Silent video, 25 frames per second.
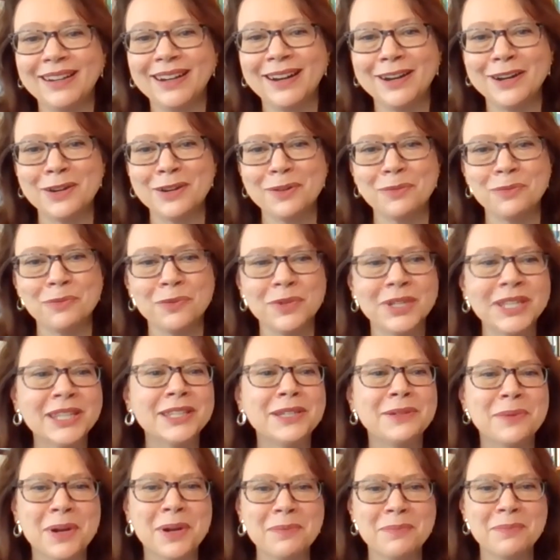are
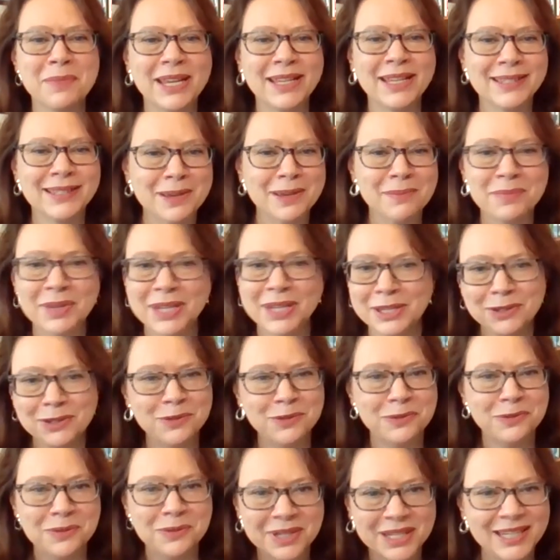really what makes up
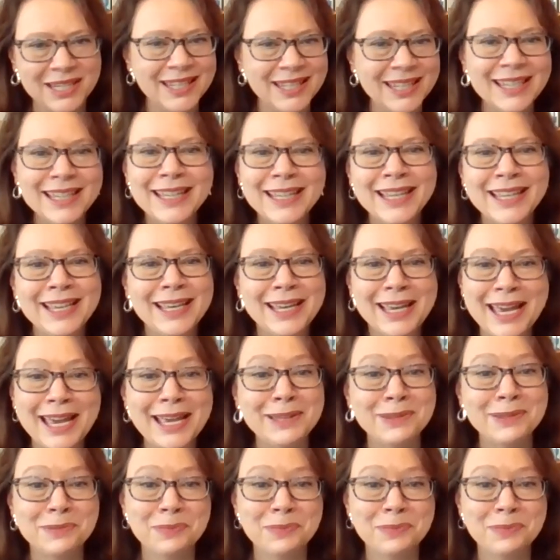history as